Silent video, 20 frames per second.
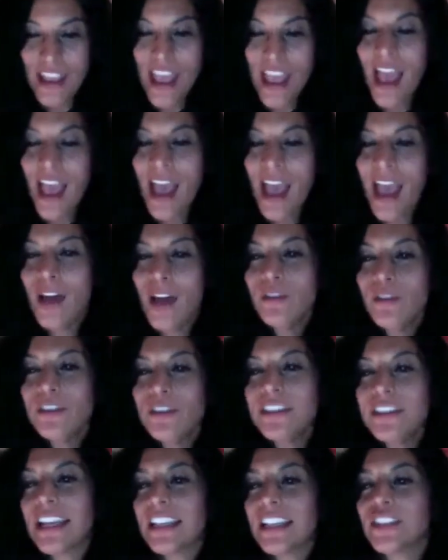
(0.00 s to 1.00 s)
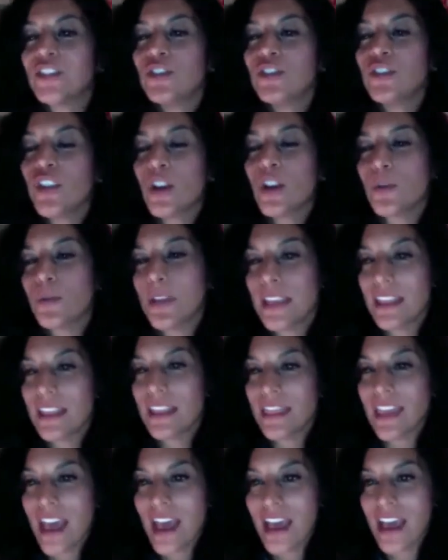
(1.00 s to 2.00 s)
How does knowing
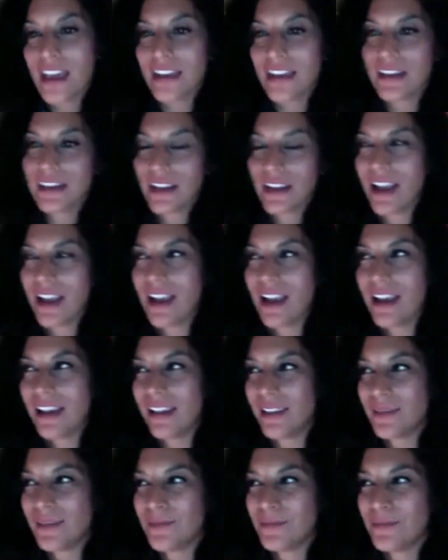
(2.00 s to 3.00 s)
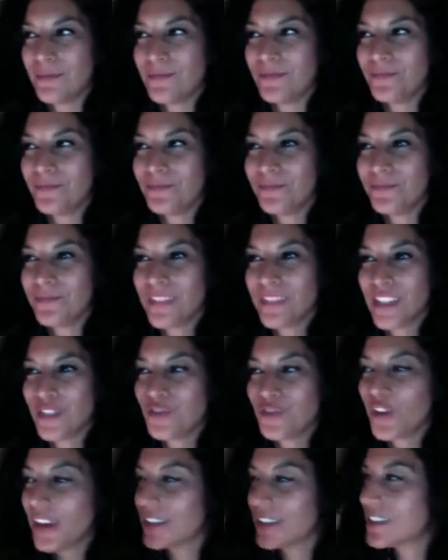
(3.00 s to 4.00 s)
that
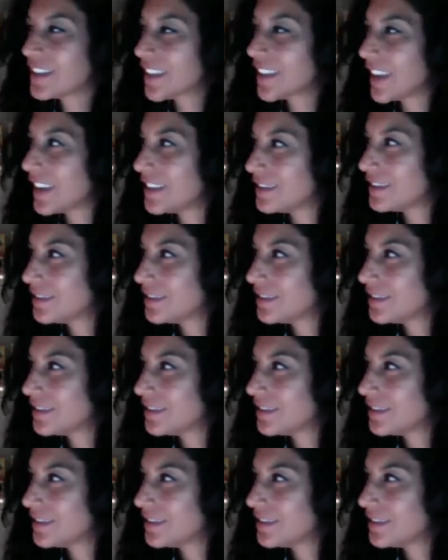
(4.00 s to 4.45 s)
translate?